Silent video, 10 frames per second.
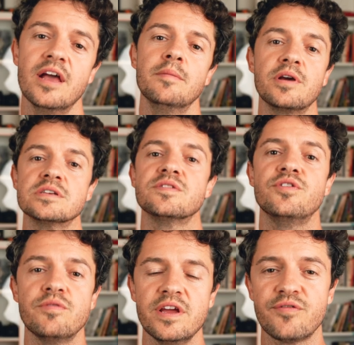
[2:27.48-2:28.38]
Because if
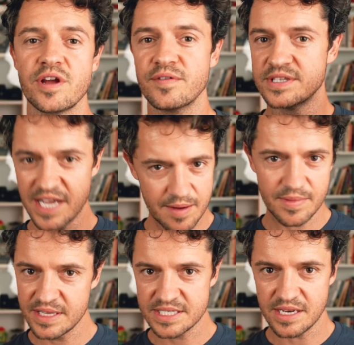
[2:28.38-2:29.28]
you read for even 10
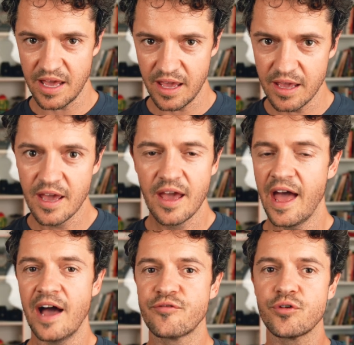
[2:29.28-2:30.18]
minutes a day,
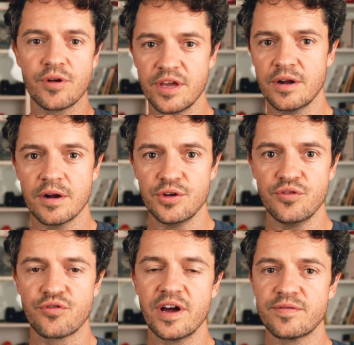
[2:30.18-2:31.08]
after a year,
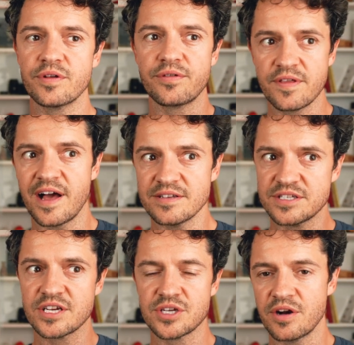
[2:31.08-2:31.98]
you've read for
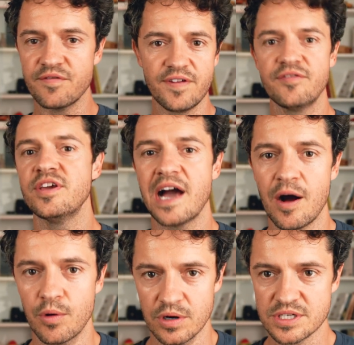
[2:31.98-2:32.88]
3,650
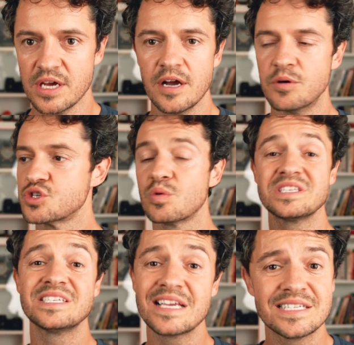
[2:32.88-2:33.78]
hours, which is what,
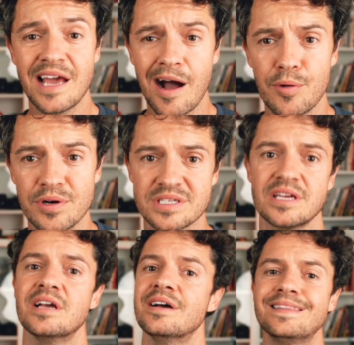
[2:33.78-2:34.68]
60
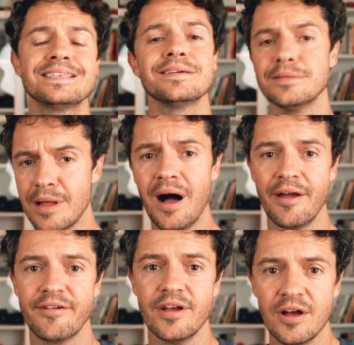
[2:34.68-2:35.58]
hours? That's a
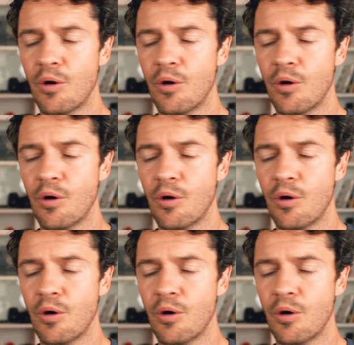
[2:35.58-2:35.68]
lot.